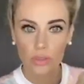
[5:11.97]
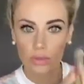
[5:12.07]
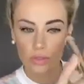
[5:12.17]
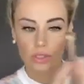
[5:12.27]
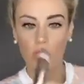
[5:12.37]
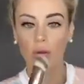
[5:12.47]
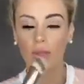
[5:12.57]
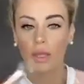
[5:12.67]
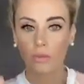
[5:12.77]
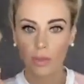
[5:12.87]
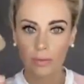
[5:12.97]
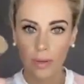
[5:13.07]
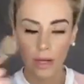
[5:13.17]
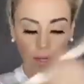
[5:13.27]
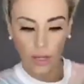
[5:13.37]
I'll just go in with
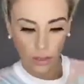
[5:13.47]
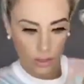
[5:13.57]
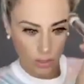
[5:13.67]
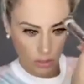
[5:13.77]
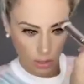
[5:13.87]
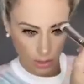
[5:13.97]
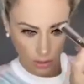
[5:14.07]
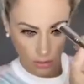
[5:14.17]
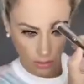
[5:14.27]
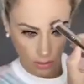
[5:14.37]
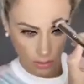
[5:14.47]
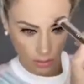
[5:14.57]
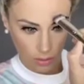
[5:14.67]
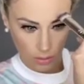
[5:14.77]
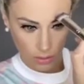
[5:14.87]
my highlight shade
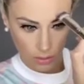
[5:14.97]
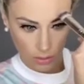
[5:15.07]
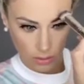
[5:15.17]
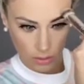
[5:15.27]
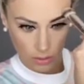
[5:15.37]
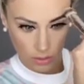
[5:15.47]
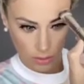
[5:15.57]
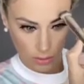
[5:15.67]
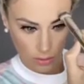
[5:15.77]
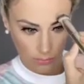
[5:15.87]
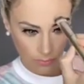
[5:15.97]
and just clean it up.